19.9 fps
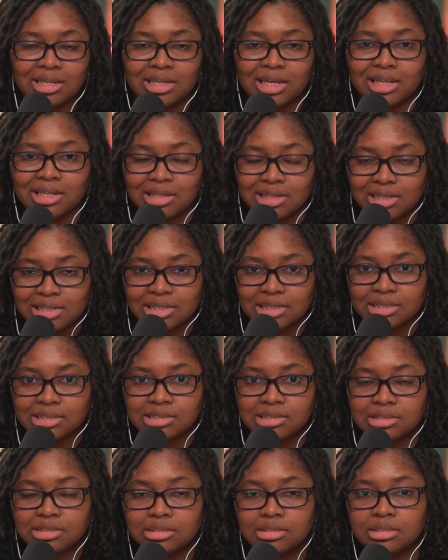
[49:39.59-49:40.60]
that
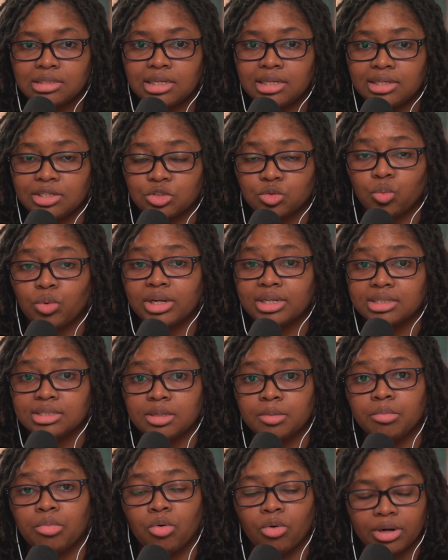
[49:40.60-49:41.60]
this is what
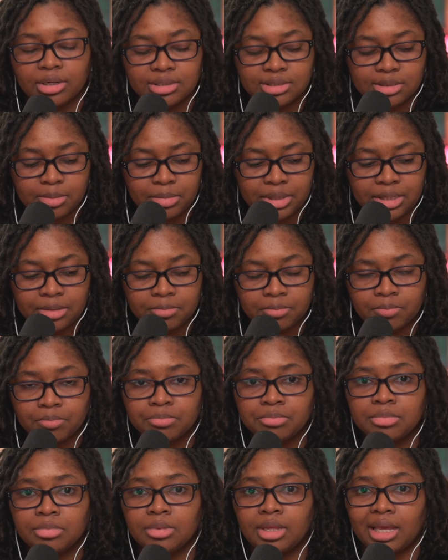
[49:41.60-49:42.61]
is important to me
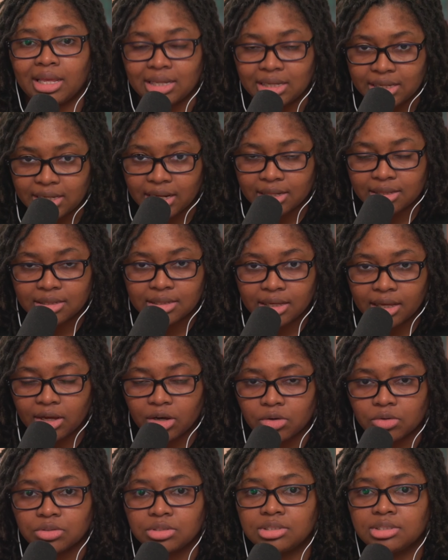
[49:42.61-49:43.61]
and nothing
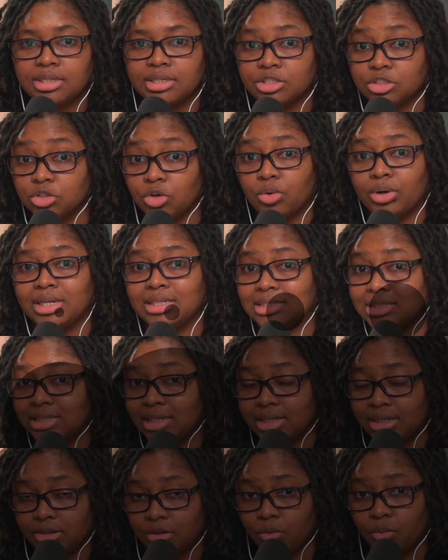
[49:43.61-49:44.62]
else is going to
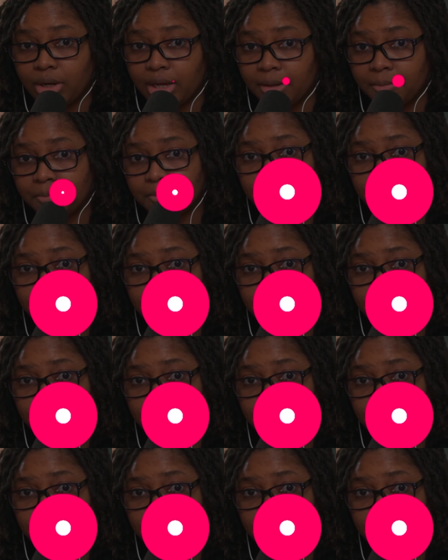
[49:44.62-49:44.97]
get in the way.